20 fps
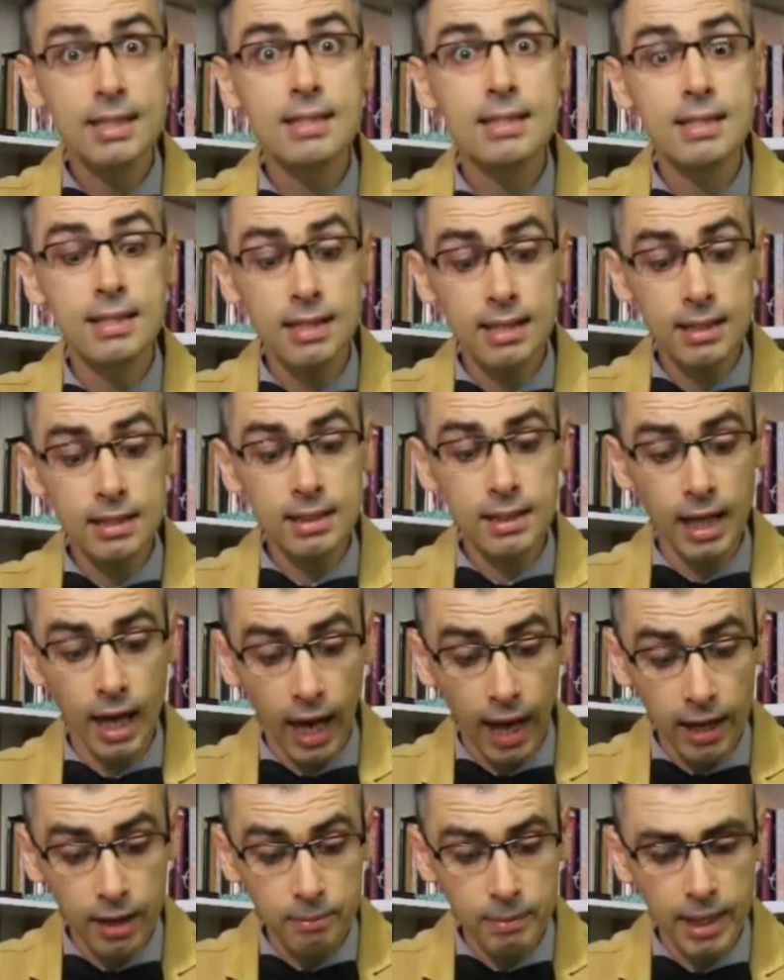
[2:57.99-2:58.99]
see the
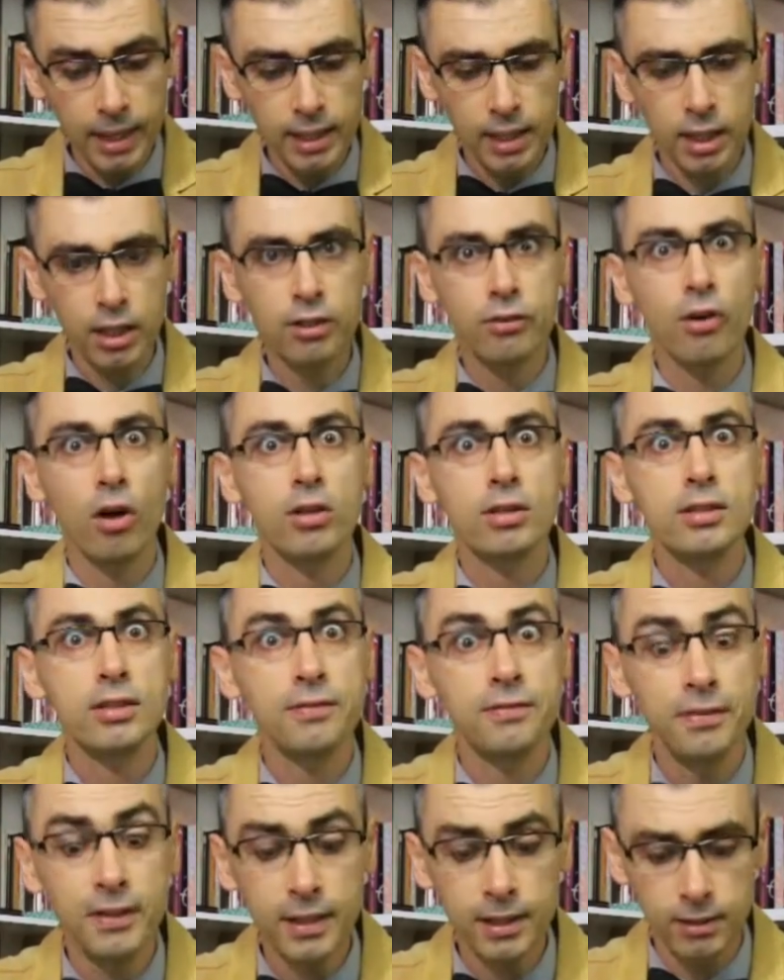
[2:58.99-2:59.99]
Ironman across the
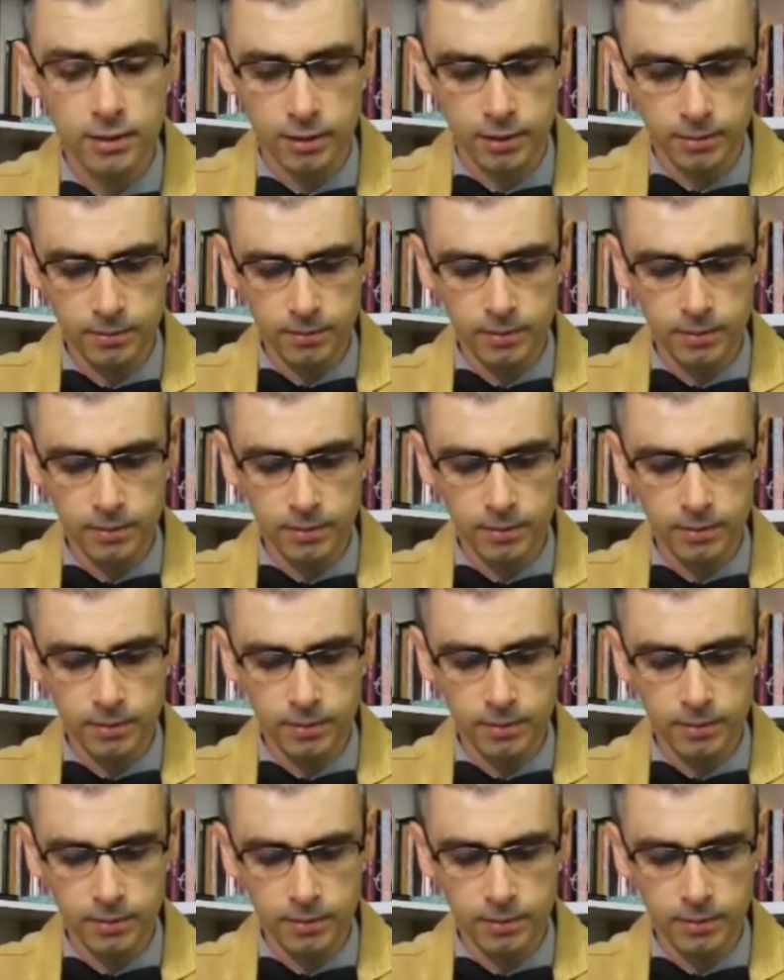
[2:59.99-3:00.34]
field,